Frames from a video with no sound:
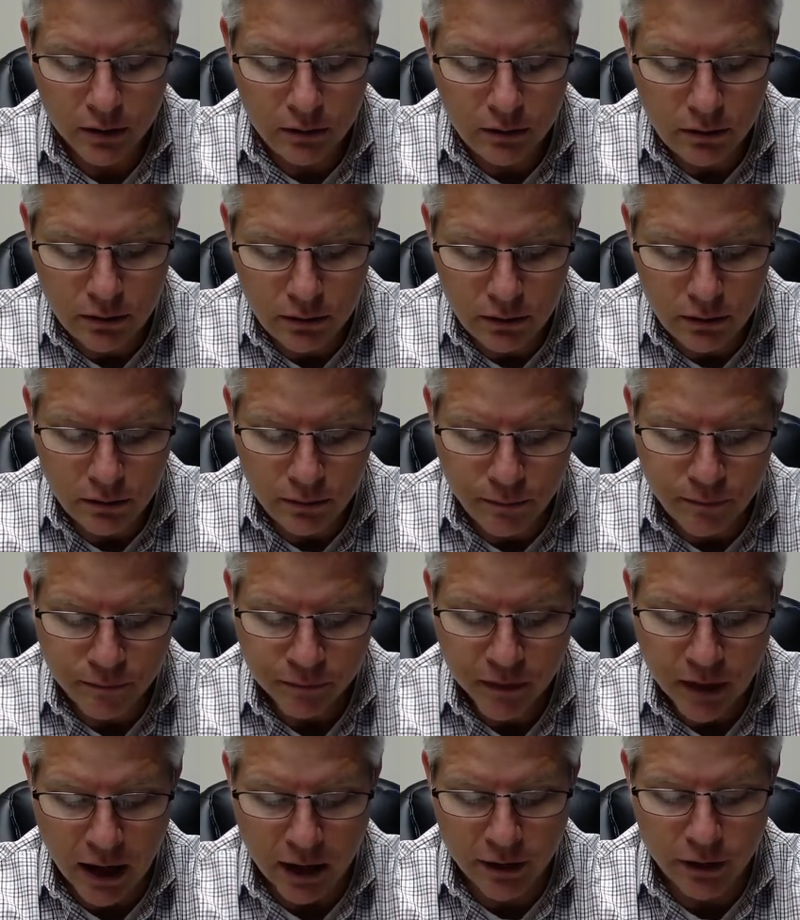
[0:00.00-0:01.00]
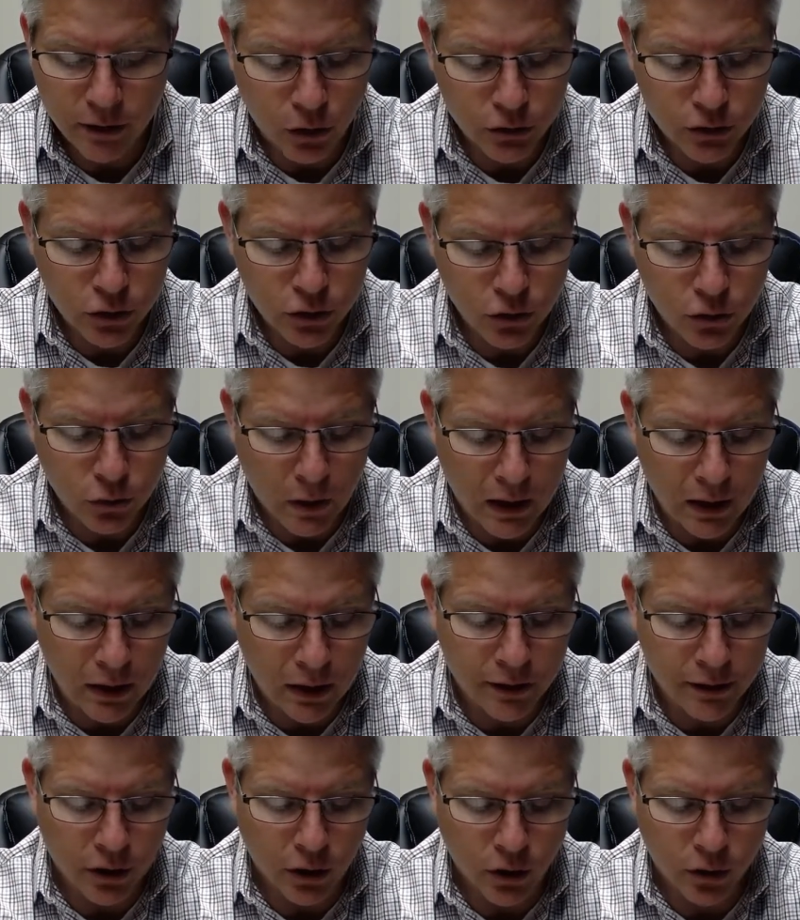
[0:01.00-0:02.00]
And those who dwell on
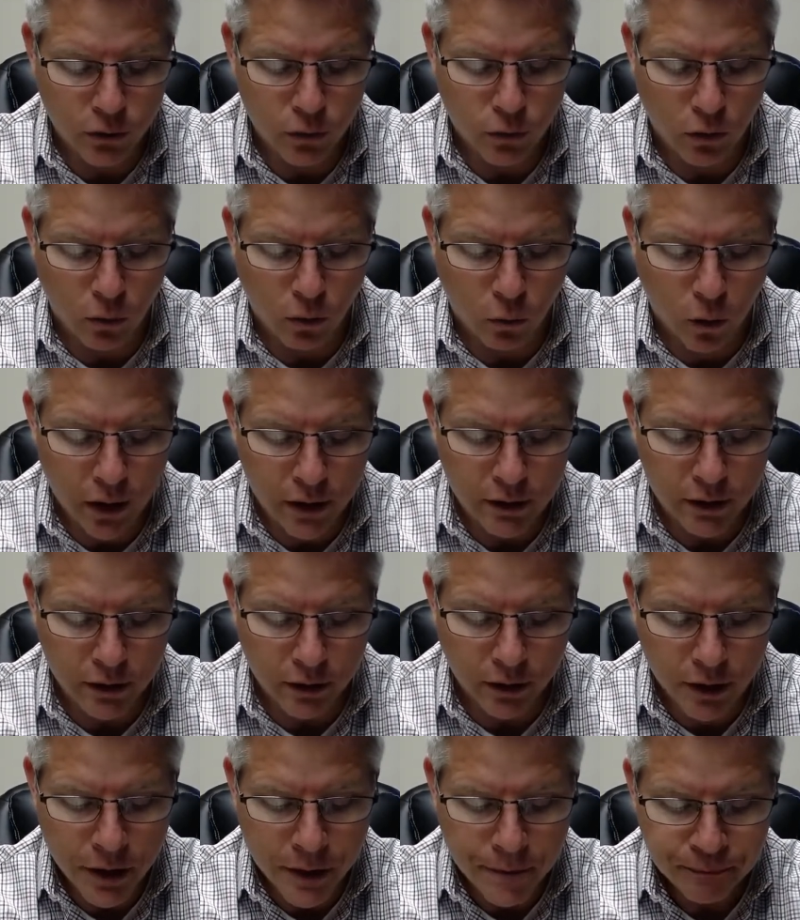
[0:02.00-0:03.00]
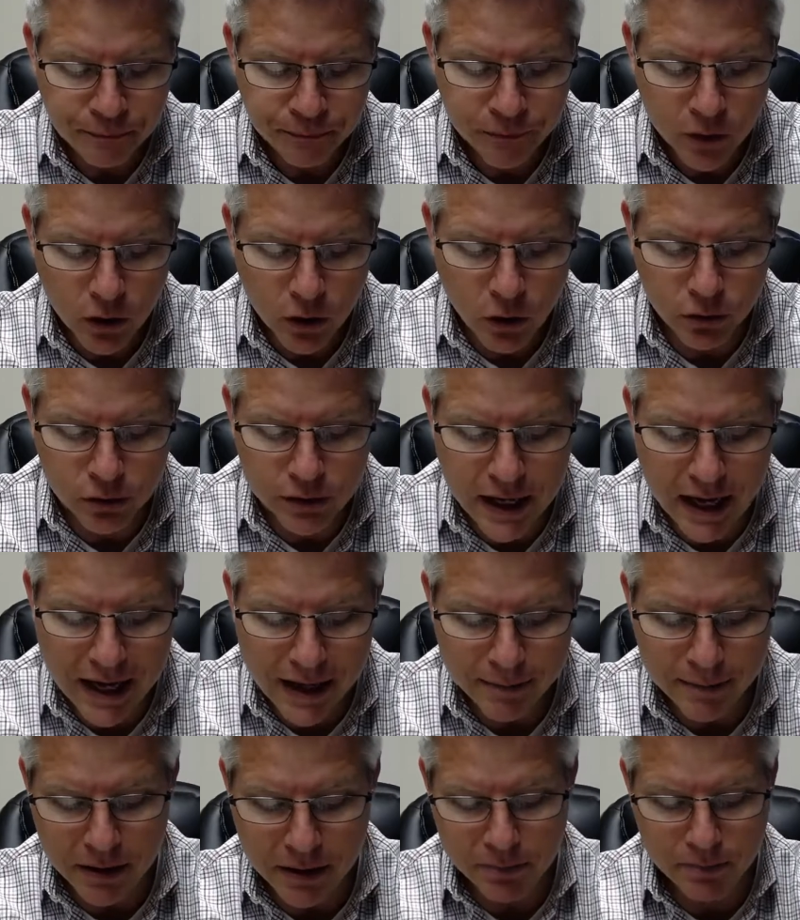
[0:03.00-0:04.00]
the earth will wonder, whose
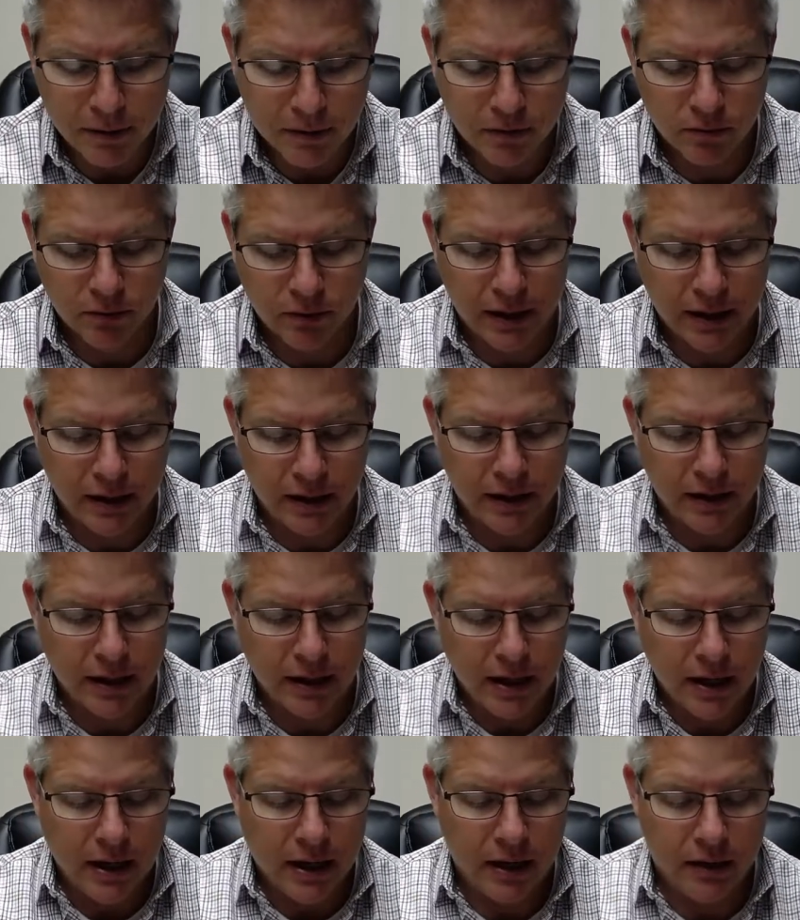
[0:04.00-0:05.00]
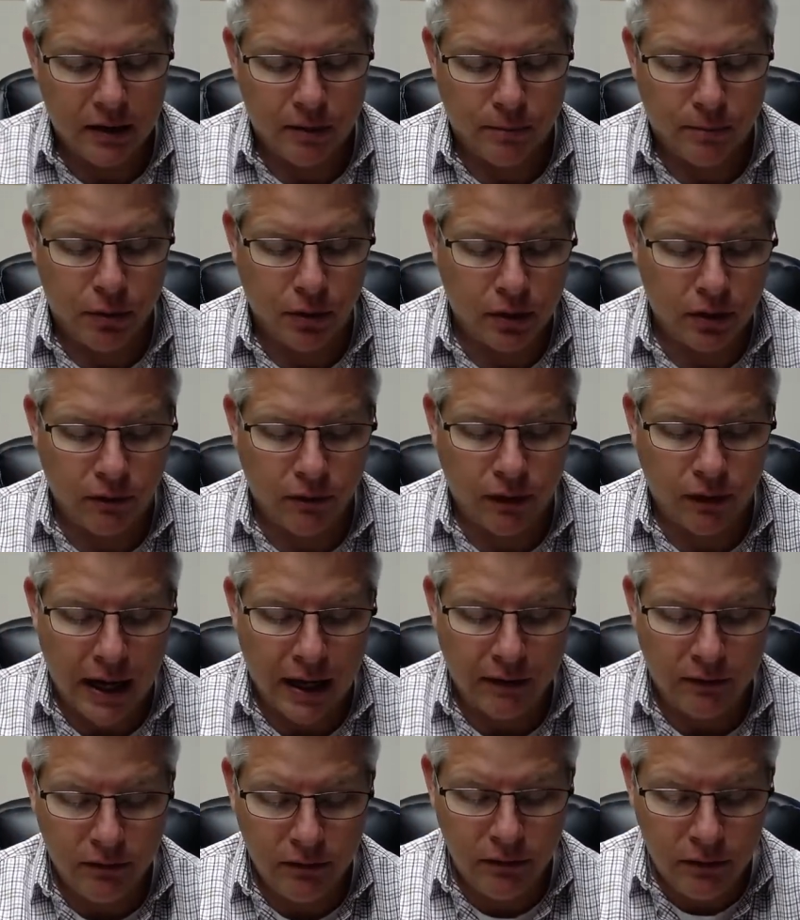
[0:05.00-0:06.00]
name has been written in the book of life,